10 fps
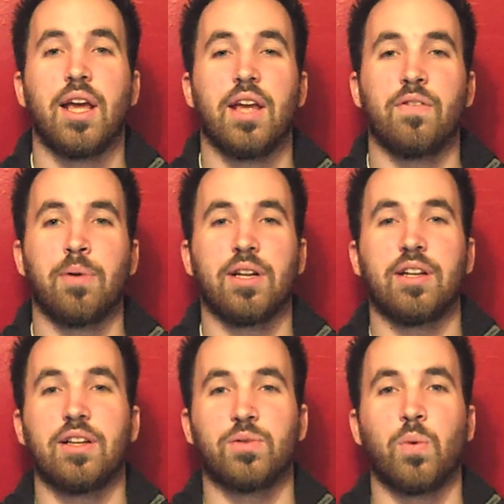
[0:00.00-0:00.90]
Hey
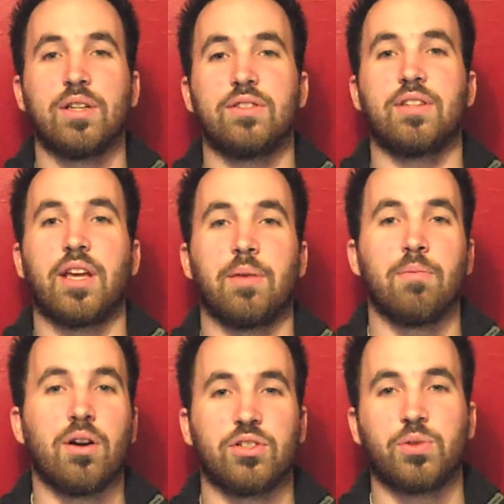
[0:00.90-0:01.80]
everybody, today is Wednesday,
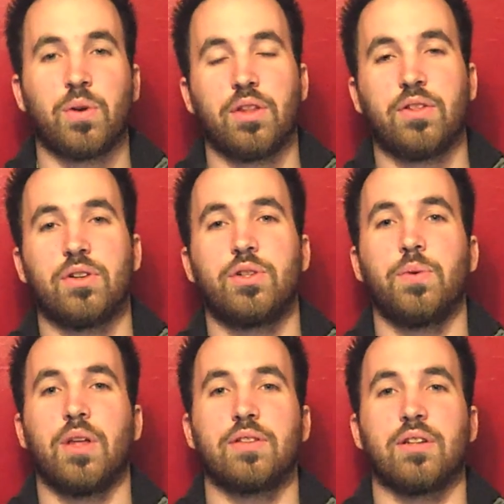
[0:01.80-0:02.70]
March 23rd,
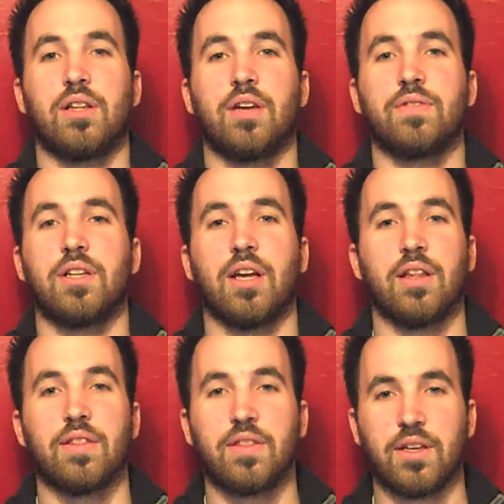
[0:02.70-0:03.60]
2011,
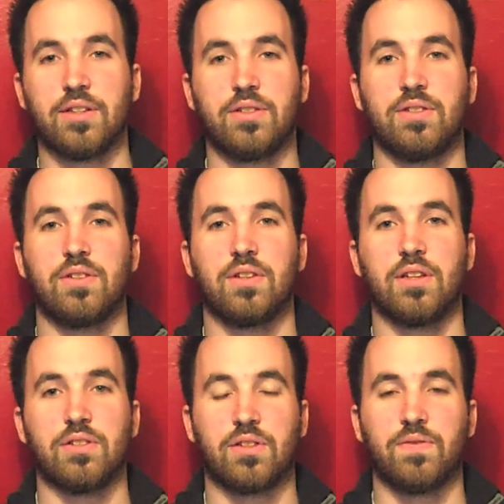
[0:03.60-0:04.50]
and this
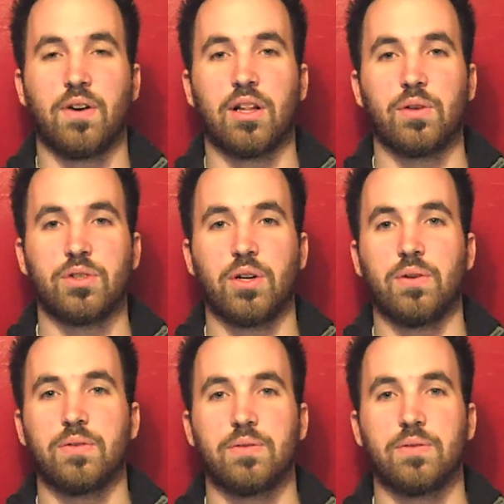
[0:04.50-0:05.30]
is The Fallout Show.